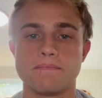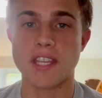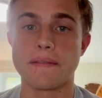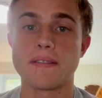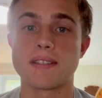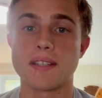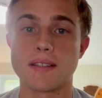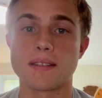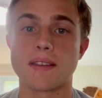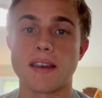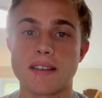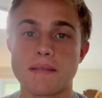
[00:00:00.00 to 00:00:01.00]
Deficits
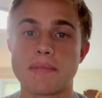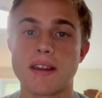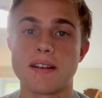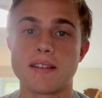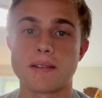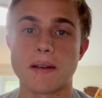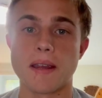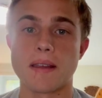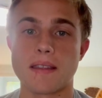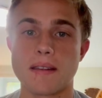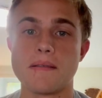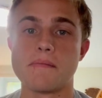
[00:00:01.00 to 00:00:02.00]
like impaired
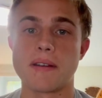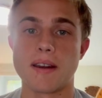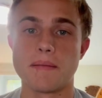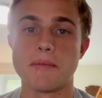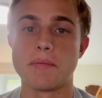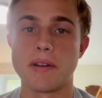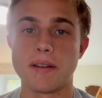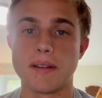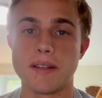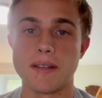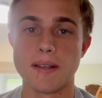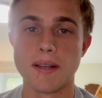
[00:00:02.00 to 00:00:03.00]
strength and impaired
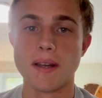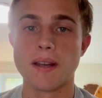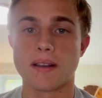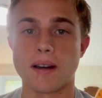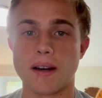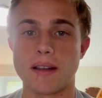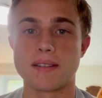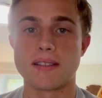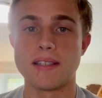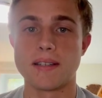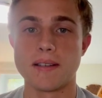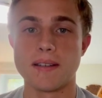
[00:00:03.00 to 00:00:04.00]
mobility cause
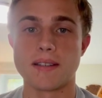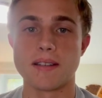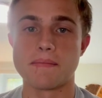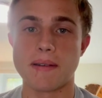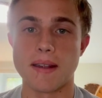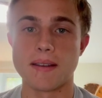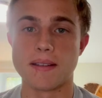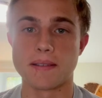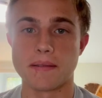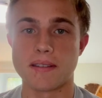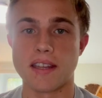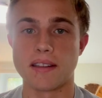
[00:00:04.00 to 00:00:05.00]
decreased independence
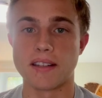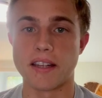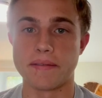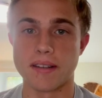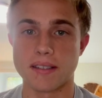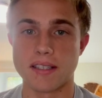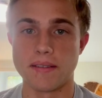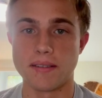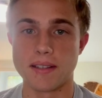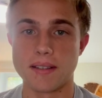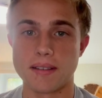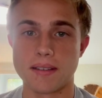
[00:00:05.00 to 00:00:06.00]
with daily life
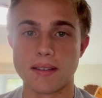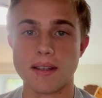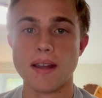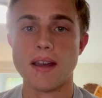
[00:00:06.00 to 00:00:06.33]
activities